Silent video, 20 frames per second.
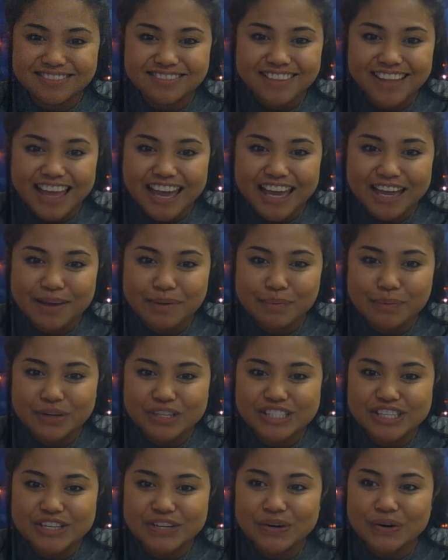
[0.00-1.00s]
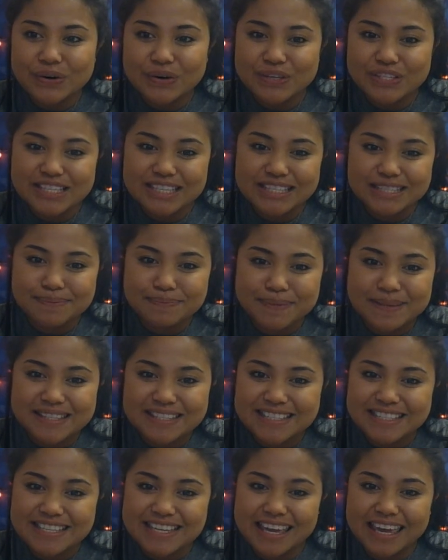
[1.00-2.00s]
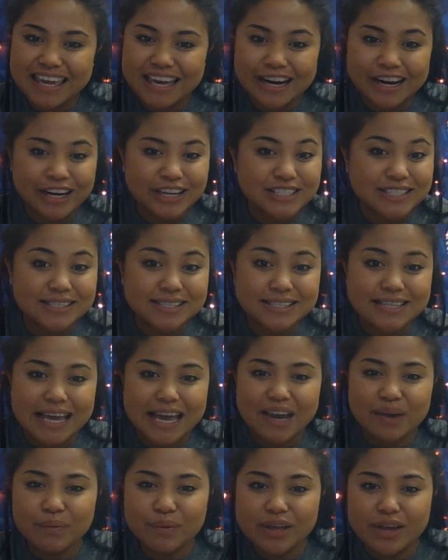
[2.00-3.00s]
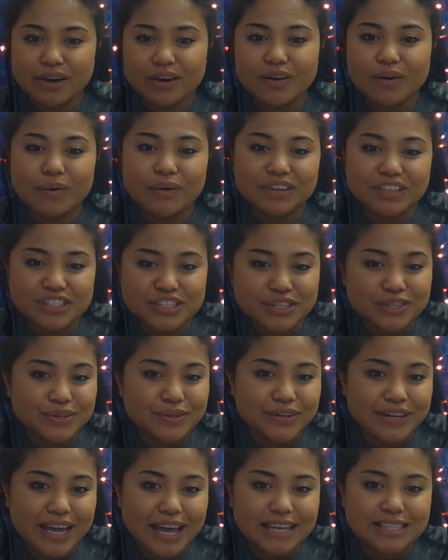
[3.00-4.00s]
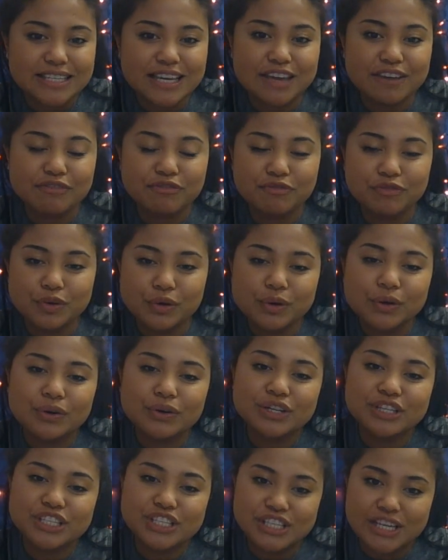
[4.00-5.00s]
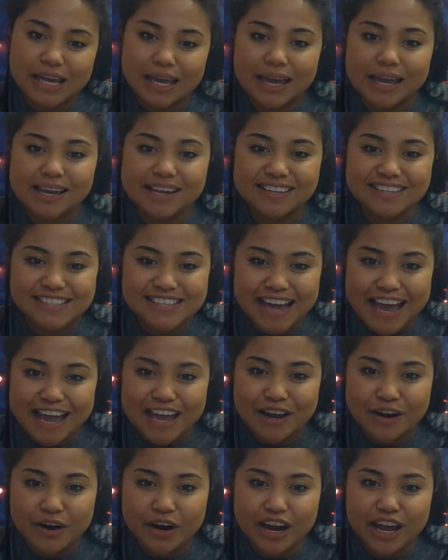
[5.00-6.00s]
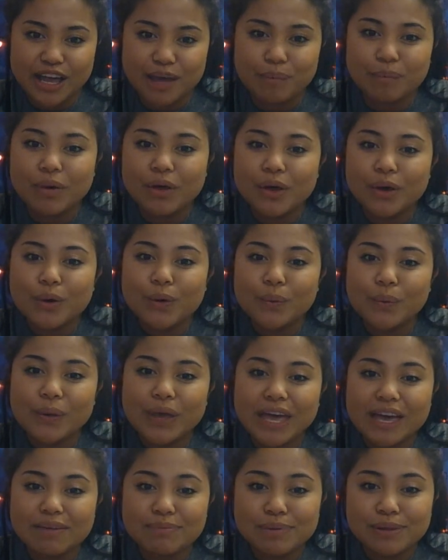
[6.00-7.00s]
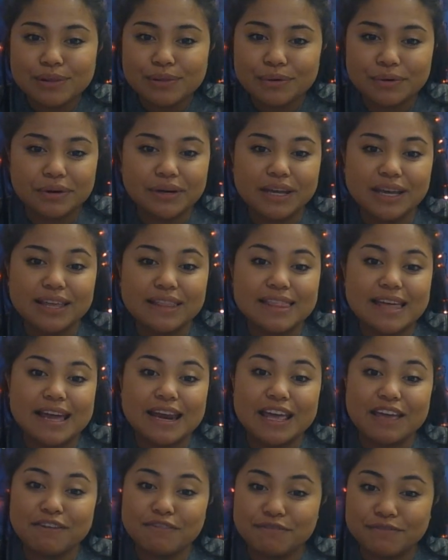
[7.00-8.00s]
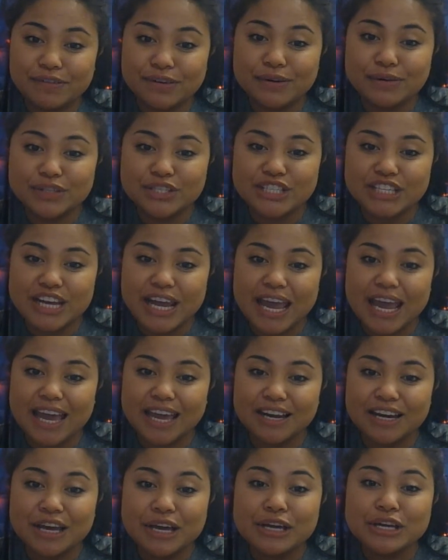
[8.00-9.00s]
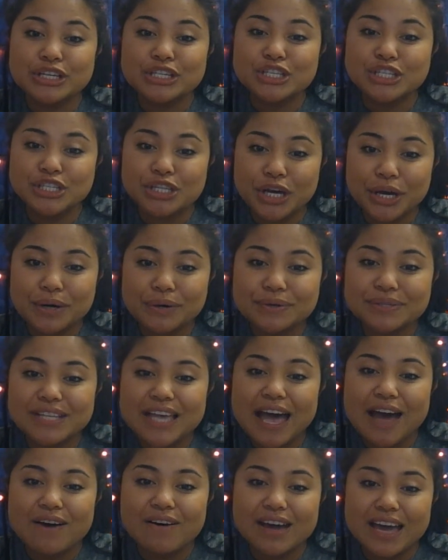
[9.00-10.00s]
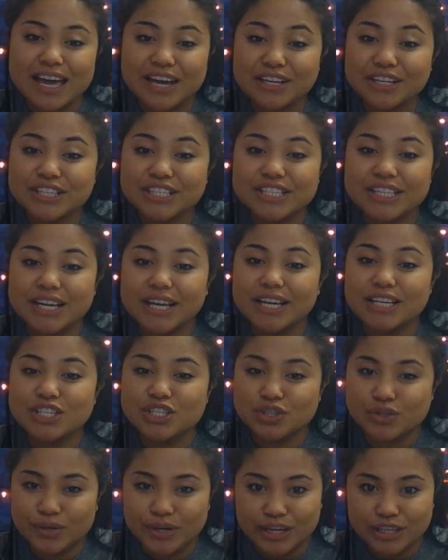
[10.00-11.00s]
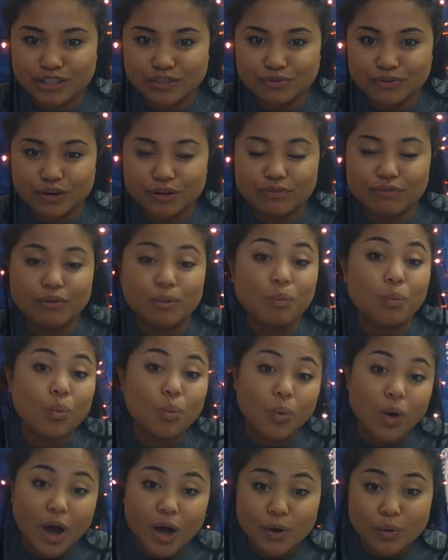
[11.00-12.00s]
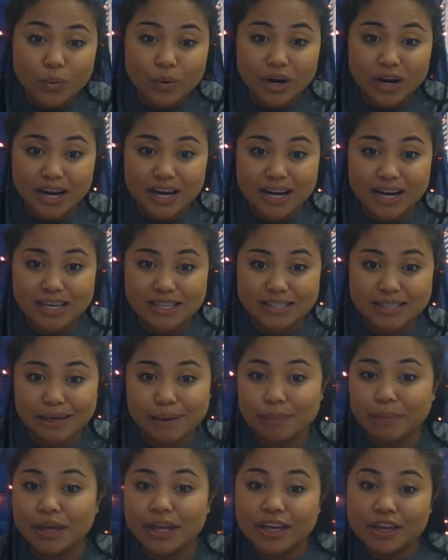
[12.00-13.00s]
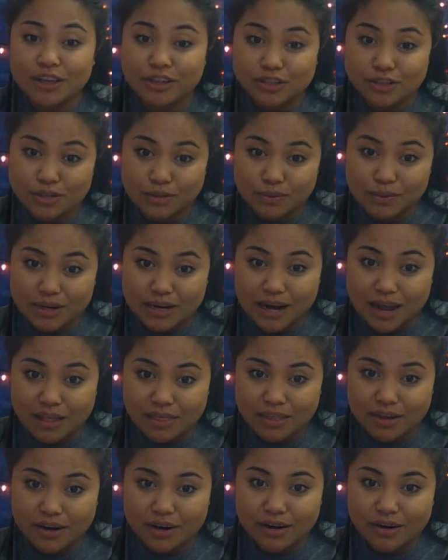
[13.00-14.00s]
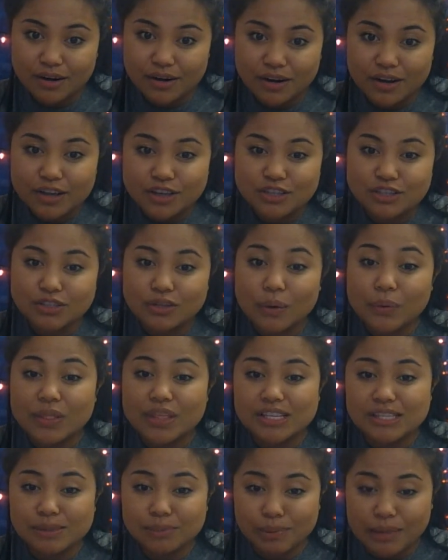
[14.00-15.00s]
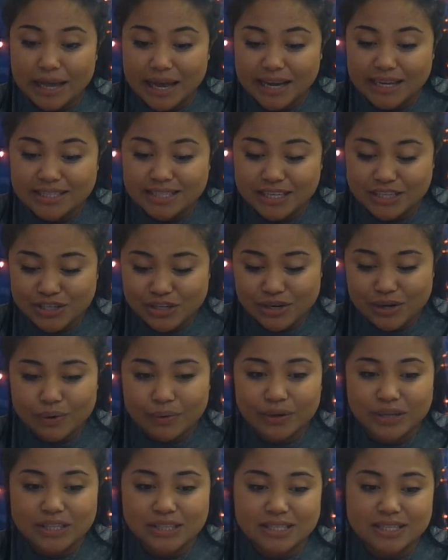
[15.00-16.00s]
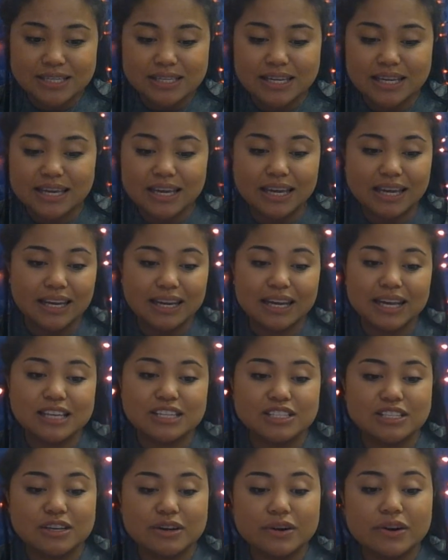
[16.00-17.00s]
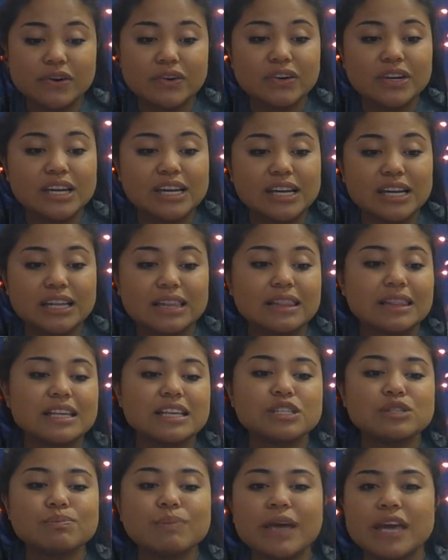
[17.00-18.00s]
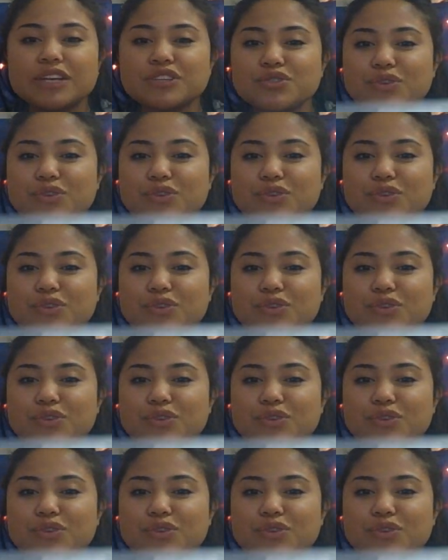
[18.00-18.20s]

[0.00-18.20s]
Hey boys and girls, it's Miss D here, and today we are going to create a food chain diagram. We have been learning that a food chain shows how energy is transferred from one organism to another. So the supplies that you're going to need is you're going to need this page